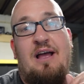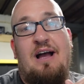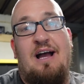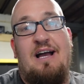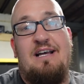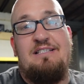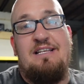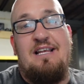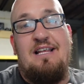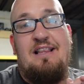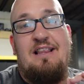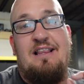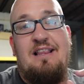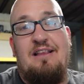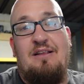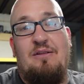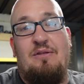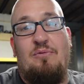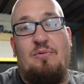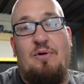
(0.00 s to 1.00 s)
I said,
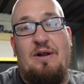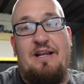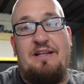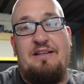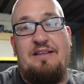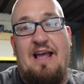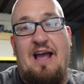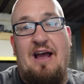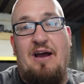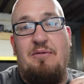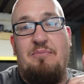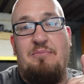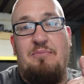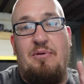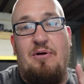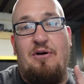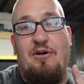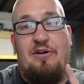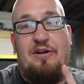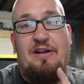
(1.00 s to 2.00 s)
when in doubt,
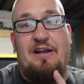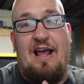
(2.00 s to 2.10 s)
part it